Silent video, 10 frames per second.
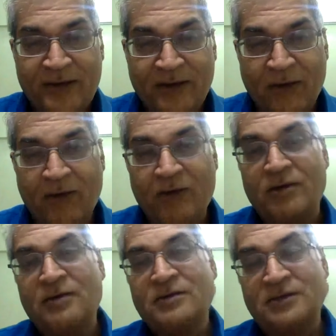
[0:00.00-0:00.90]

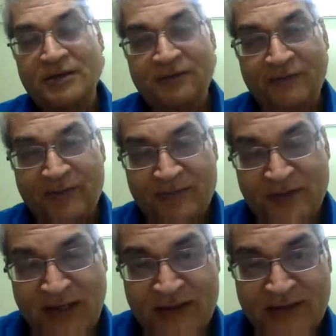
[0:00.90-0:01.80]
or the
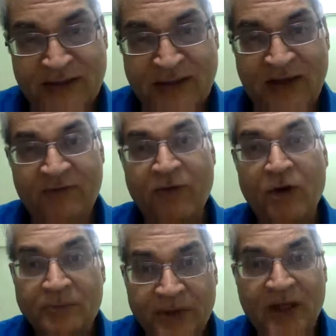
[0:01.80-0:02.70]
websites that I have
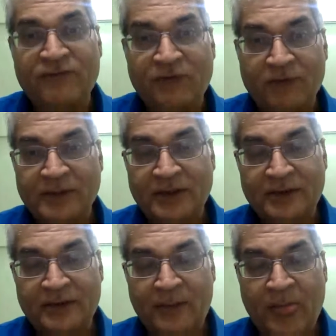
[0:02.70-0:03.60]
got done for me.
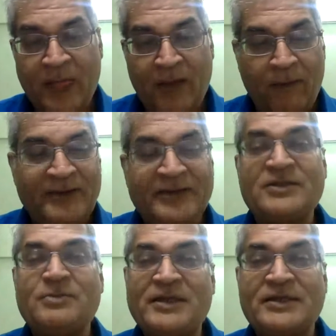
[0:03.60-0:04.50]
Well,
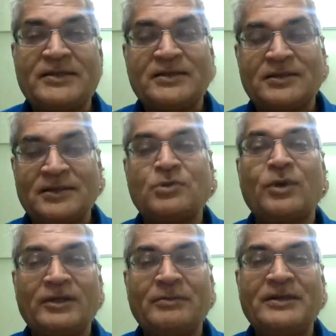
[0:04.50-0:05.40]
this
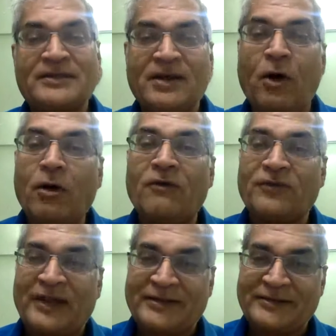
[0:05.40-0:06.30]
one beats all of
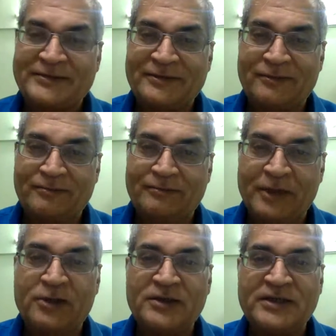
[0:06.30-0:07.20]
that,
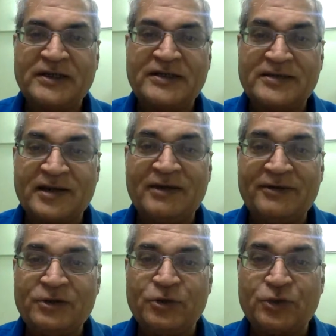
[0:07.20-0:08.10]
because it is
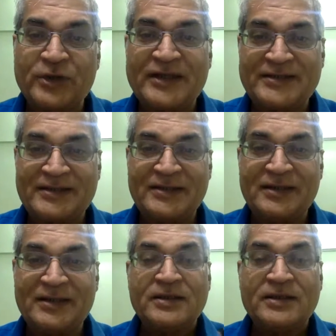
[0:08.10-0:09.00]
relevant to today's
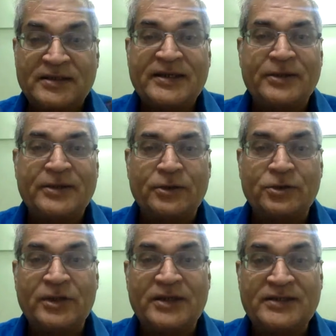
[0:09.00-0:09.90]
scenario,
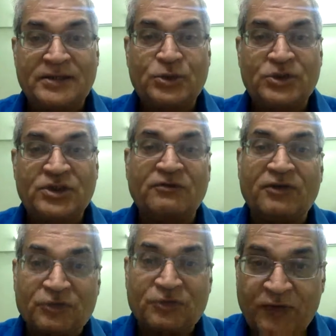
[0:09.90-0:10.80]
today's situation in
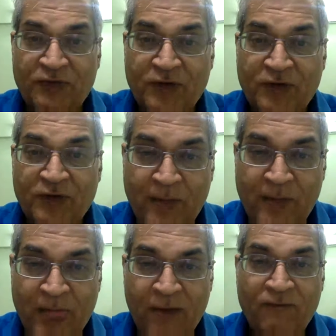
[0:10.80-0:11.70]
which we work.
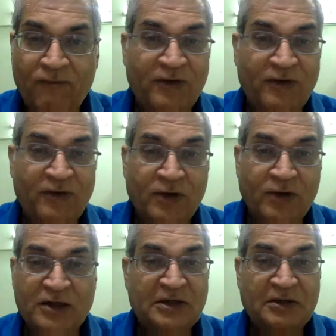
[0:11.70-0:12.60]
We
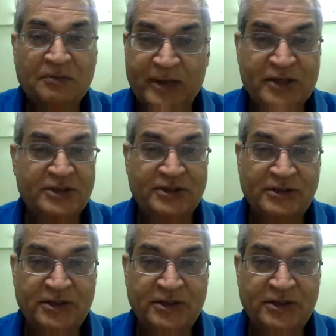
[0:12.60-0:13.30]
work under pressure.